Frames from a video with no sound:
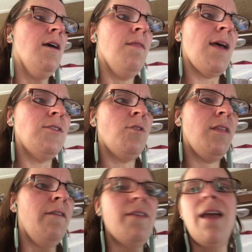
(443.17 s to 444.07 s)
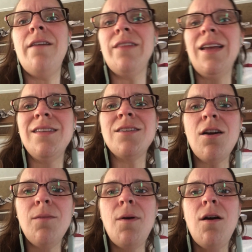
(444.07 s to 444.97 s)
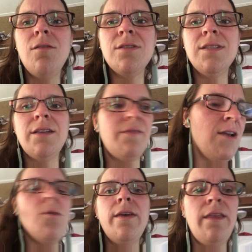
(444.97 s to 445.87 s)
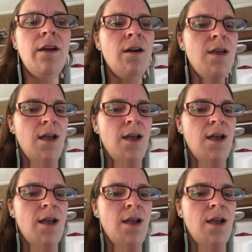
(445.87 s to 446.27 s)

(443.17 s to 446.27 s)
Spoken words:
That sort of thing. If they have like soccer balls and stuff, they go in there.